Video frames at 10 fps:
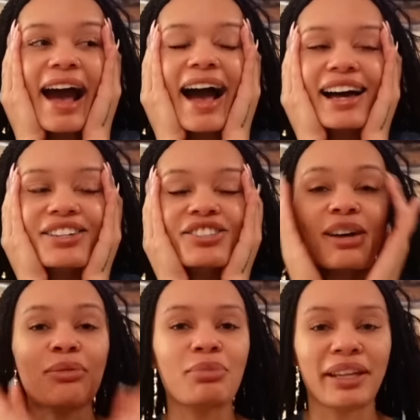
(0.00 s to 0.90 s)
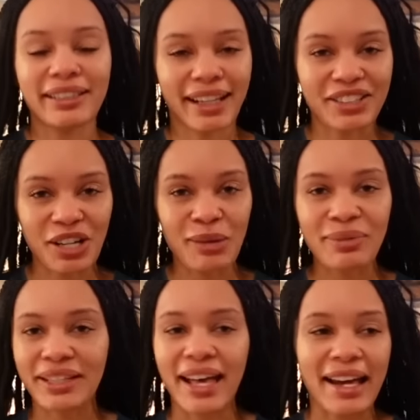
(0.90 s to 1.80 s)
I just have been playing catch up
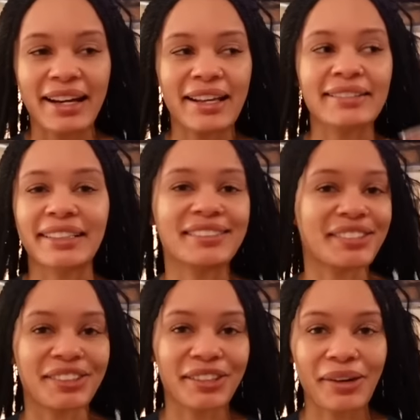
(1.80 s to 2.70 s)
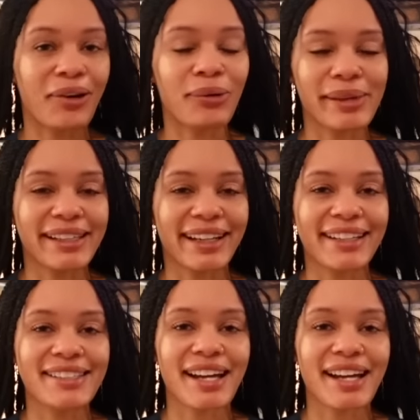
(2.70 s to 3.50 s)
and editing like literally all weekend.